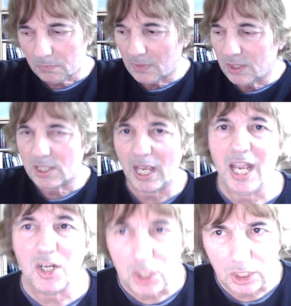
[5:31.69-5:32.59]
So
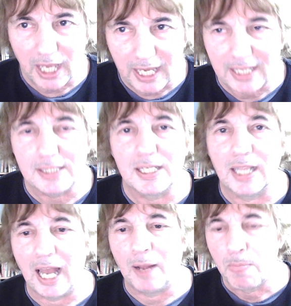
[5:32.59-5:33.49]
how do you get into
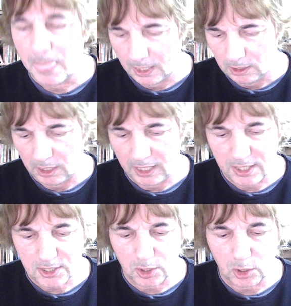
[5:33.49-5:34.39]
that? Now
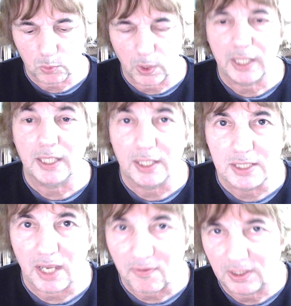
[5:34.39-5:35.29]
here's a good way that
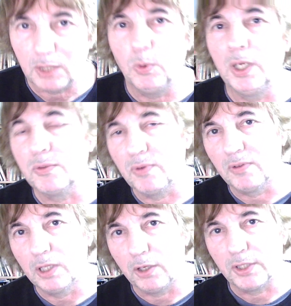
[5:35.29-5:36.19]
definitely works with a
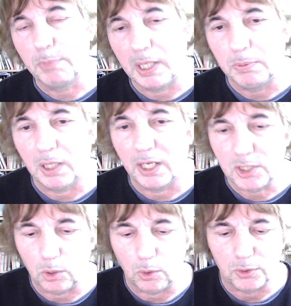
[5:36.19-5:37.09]
lot of the people I
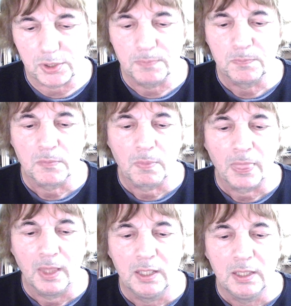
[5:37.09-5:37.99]
taught.
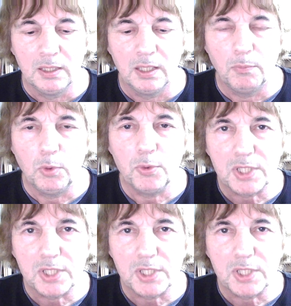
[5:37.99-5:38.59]
I'm always